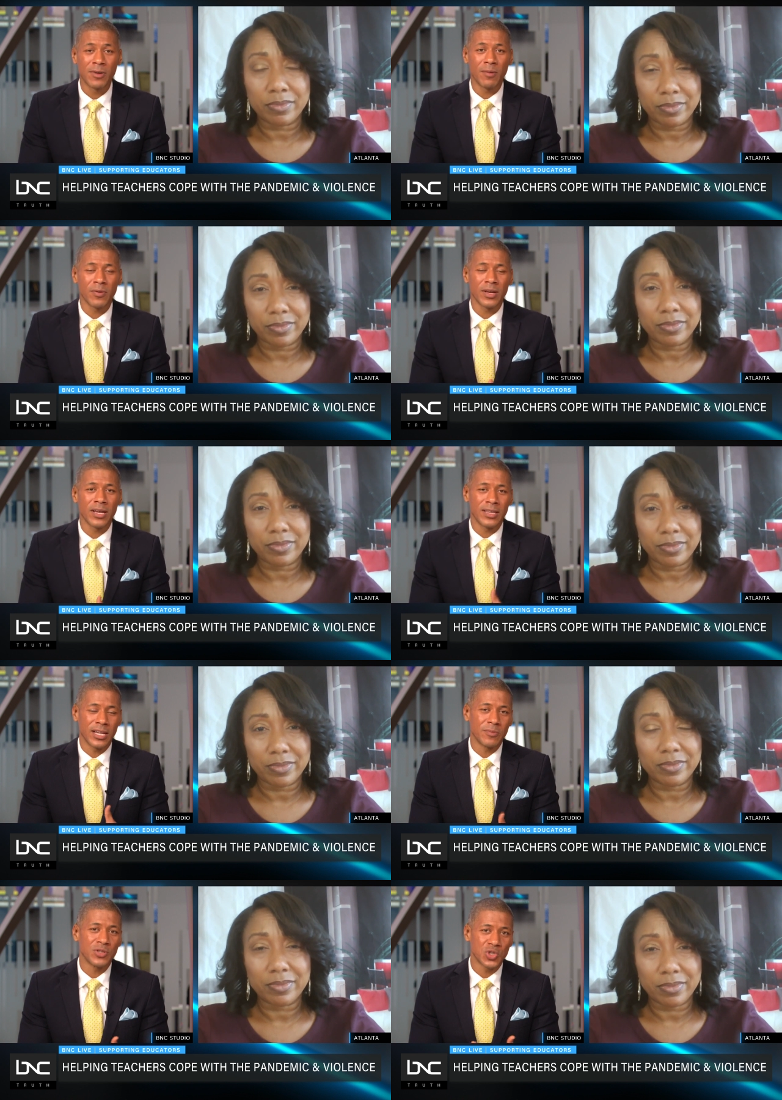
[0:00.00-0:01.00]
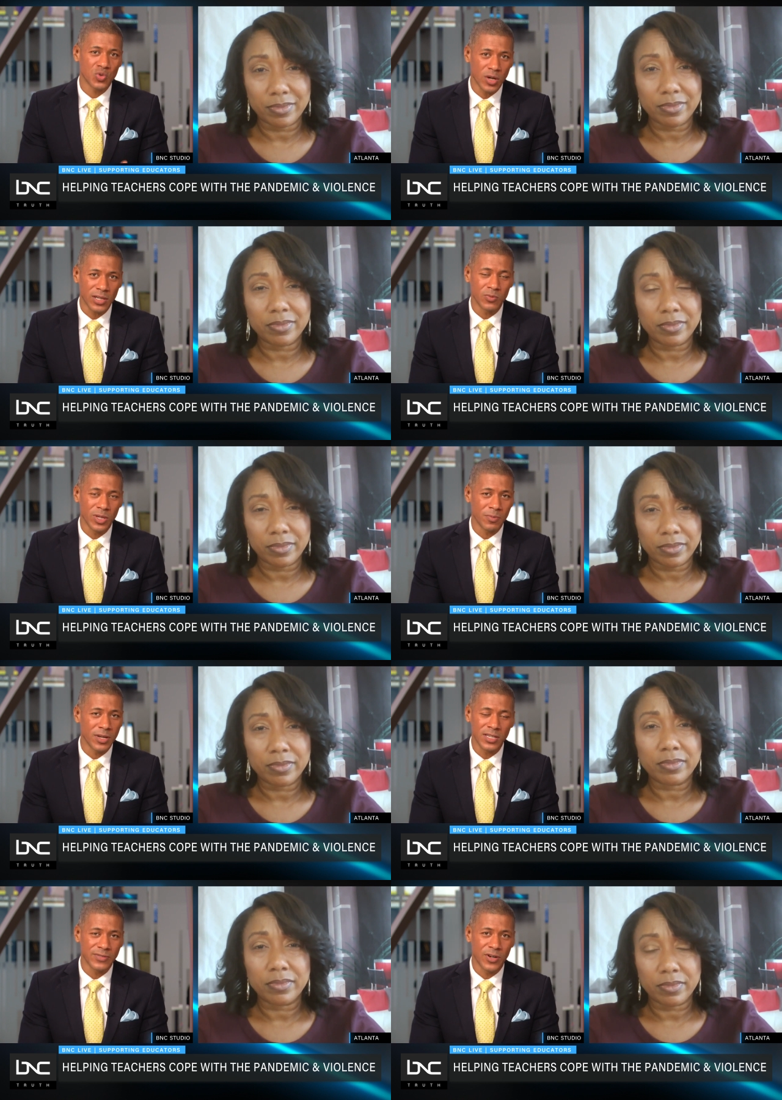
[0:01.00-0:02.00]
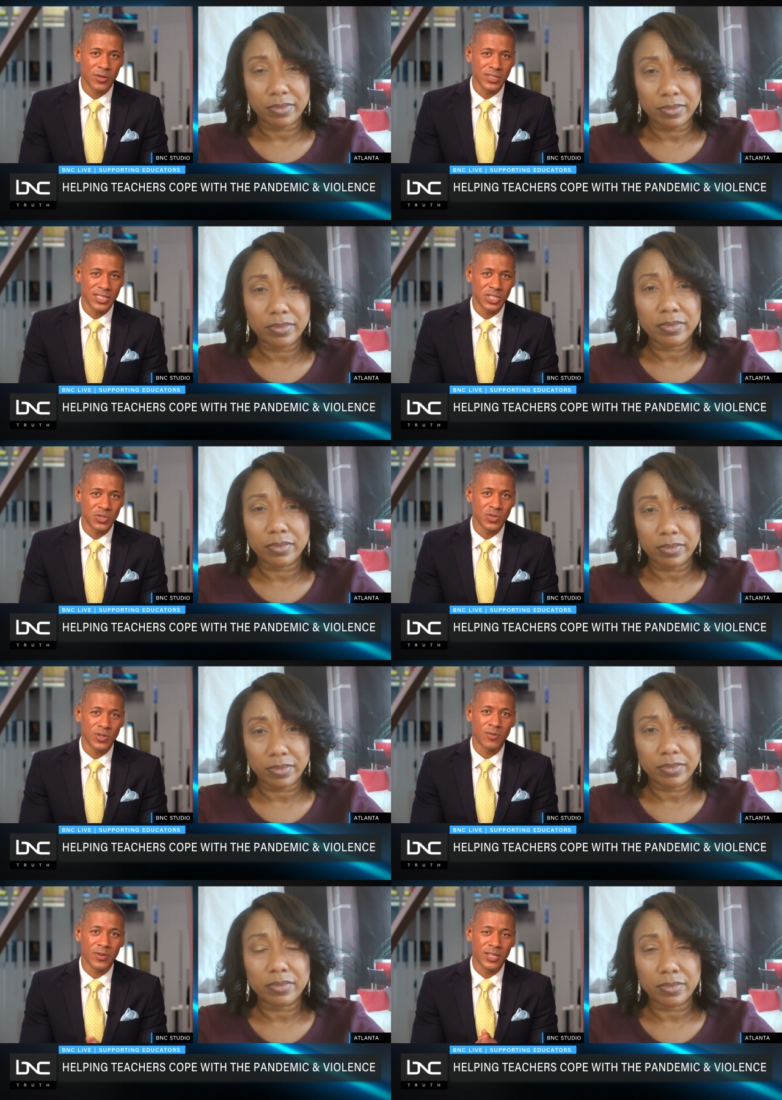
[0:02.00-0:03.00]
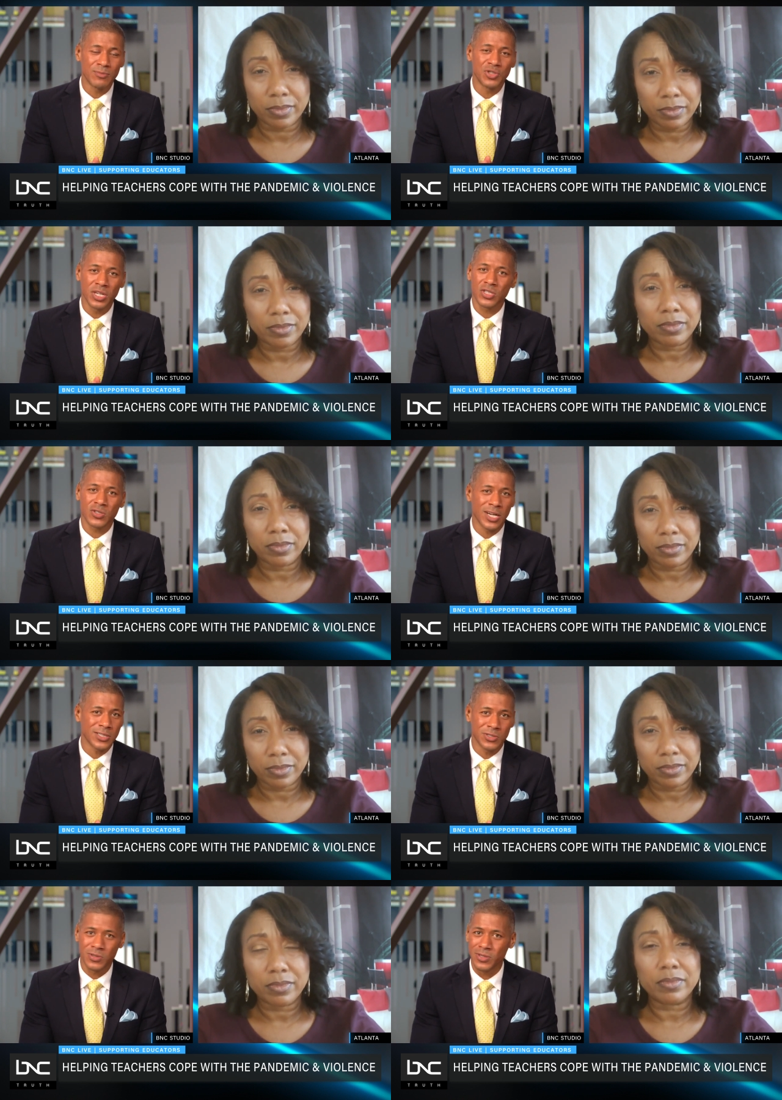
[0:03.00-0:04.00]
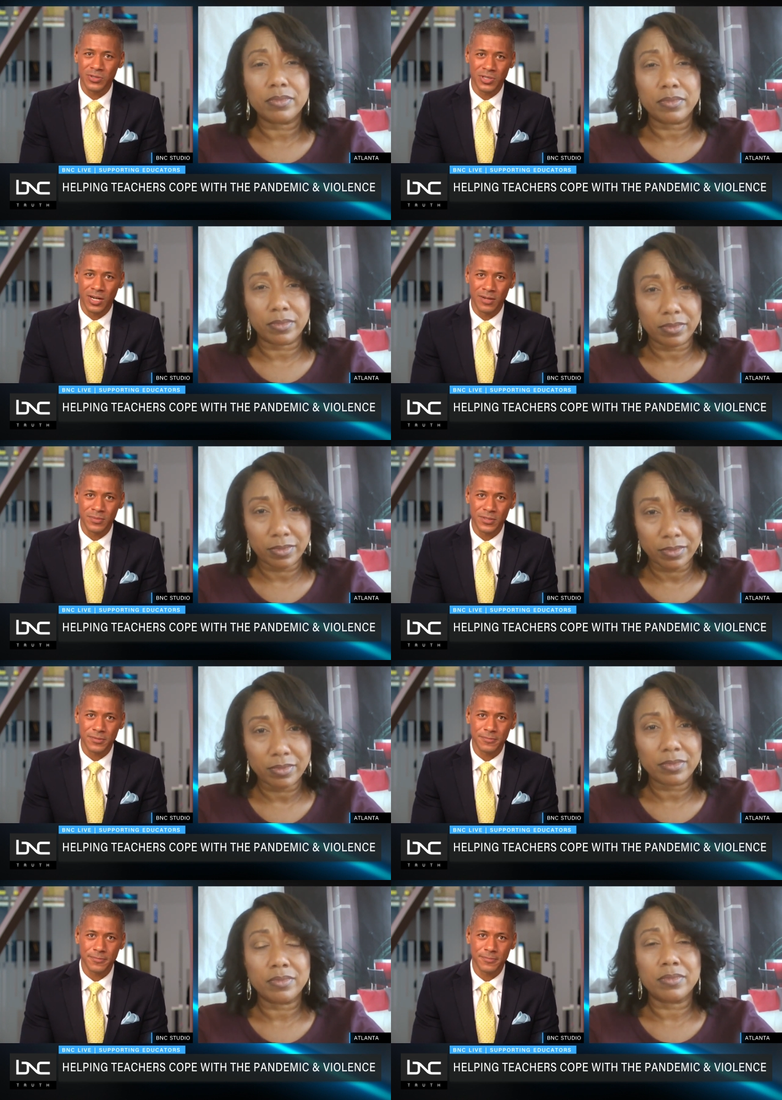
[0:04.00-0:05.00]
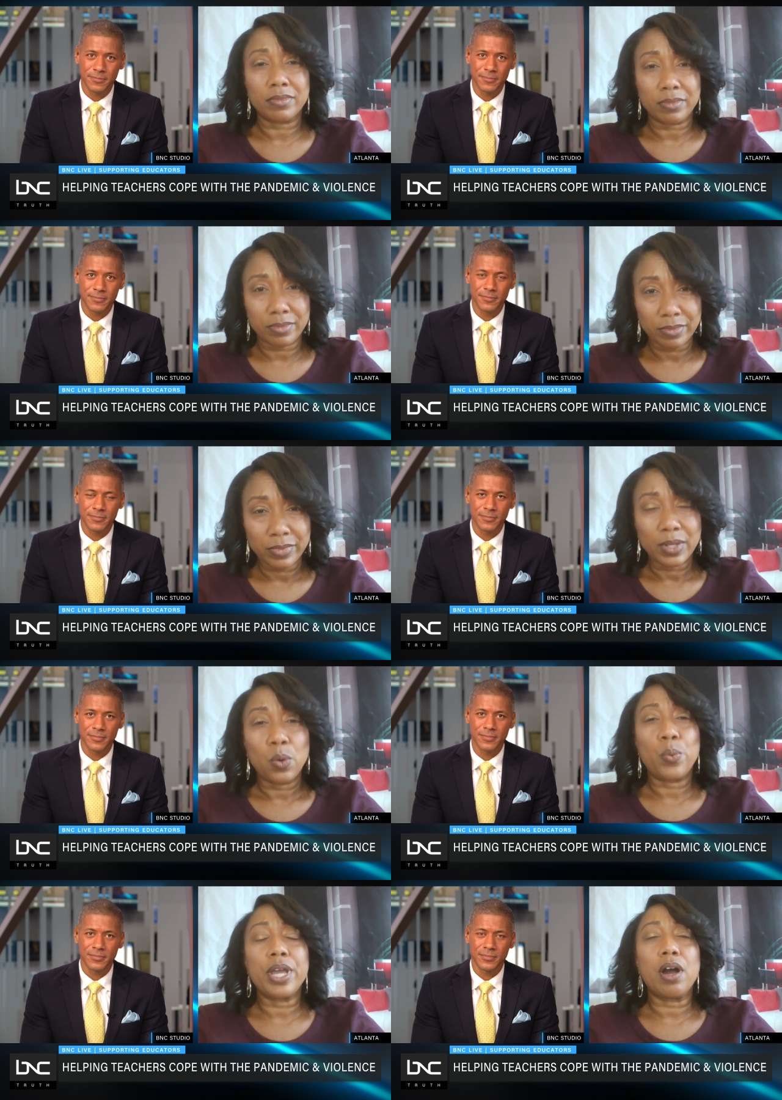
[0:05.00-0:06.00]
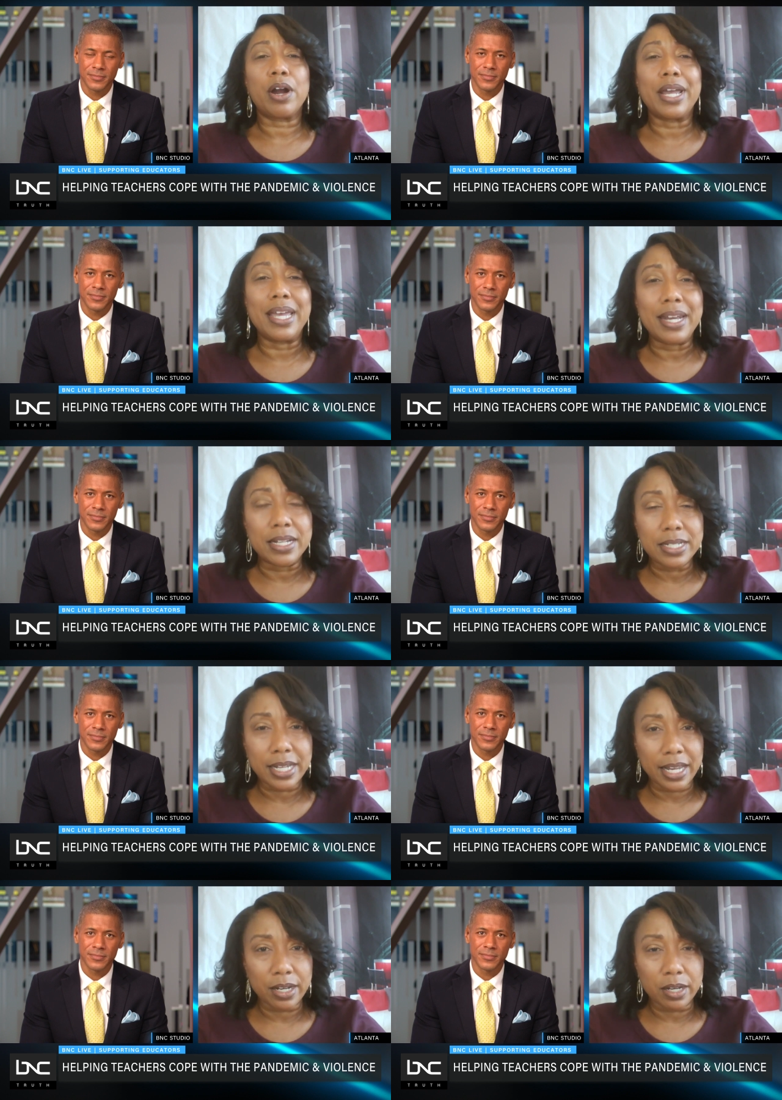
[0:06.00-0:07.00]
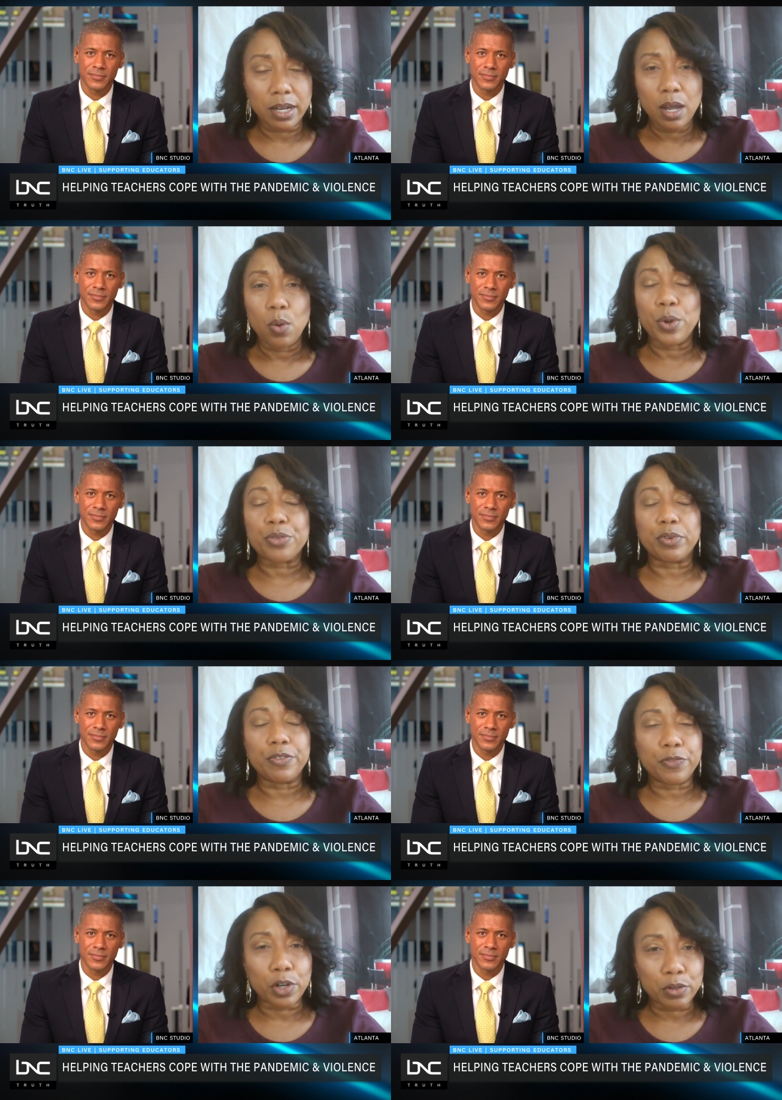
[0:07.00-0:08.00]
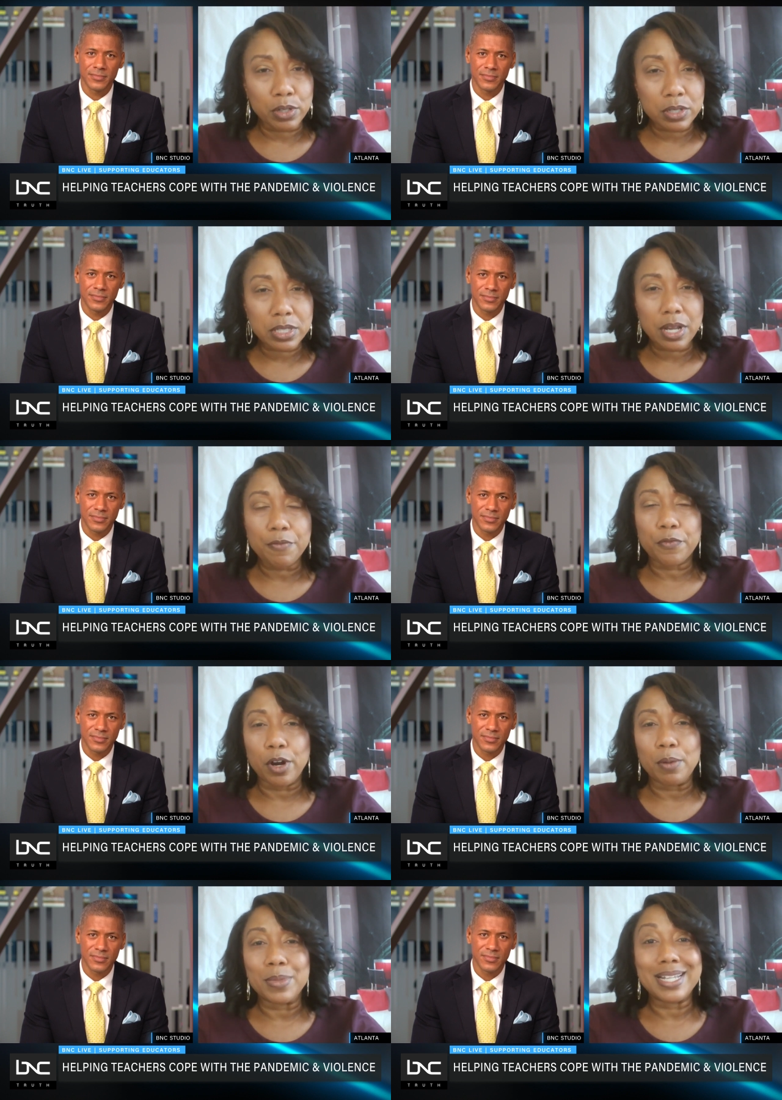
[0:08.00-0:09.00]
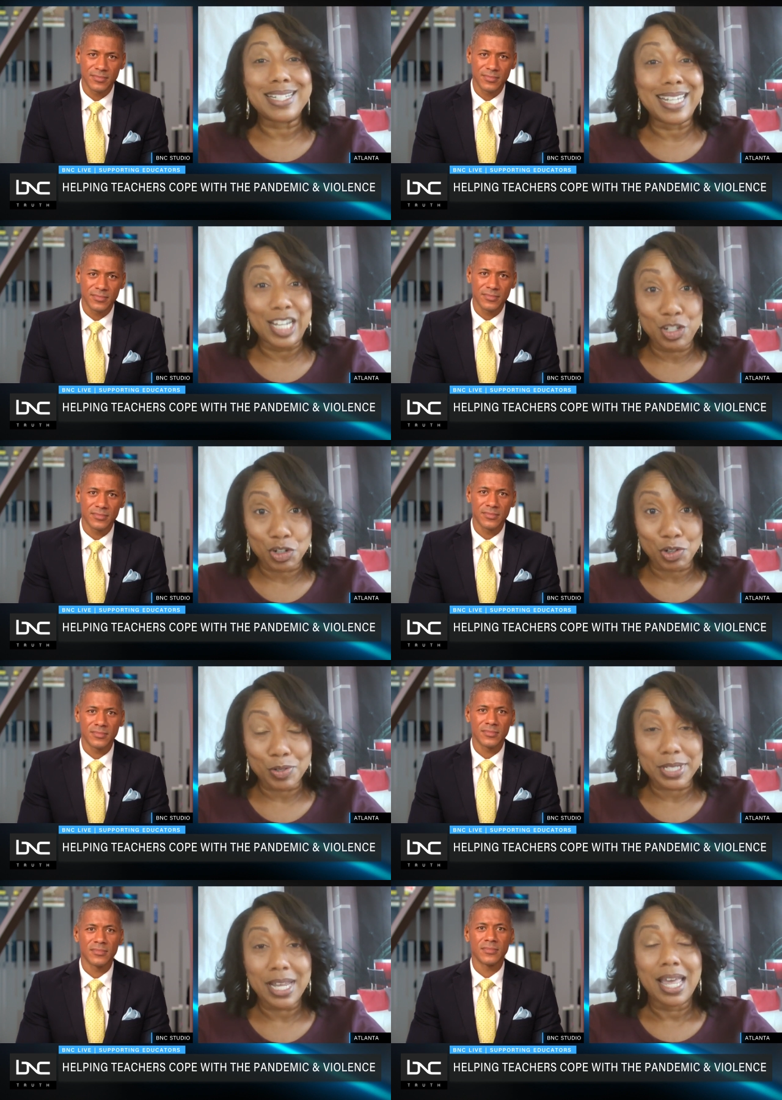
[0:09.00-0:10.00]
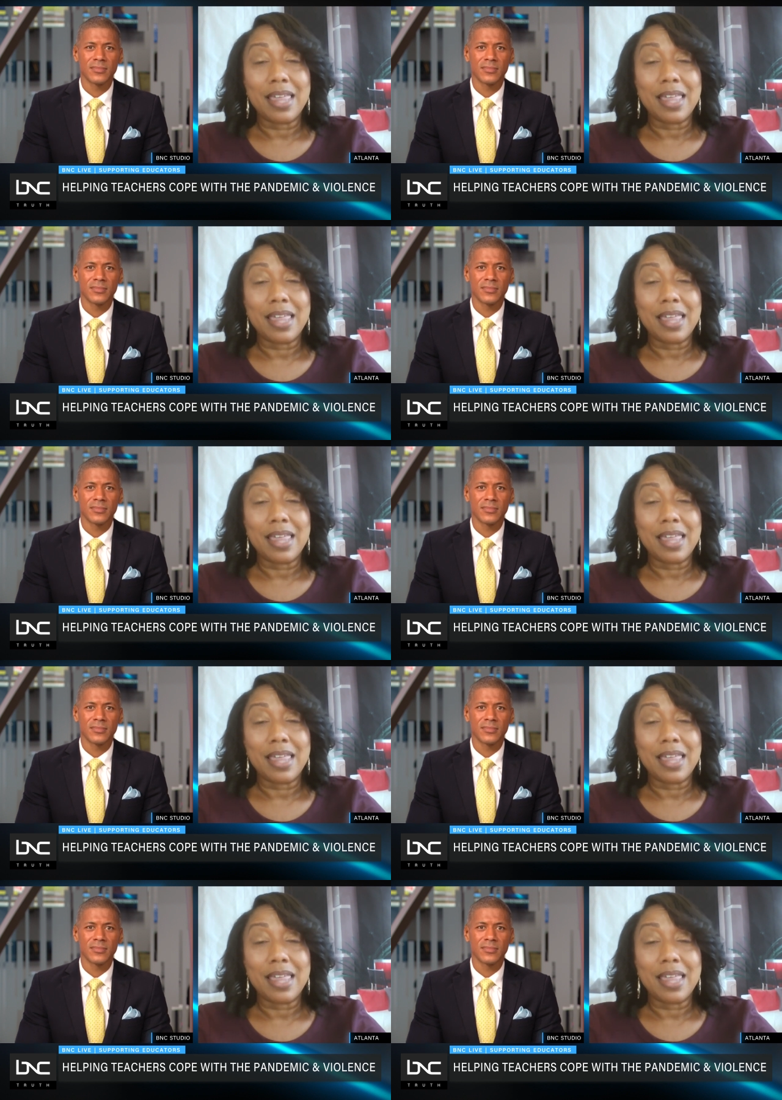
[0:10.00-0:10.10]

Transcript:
Speaker 1: up and they could be struggling with because of all these issues with them just trying to do their jobs.
Speaker 2: We are inundated with referrals from teachers.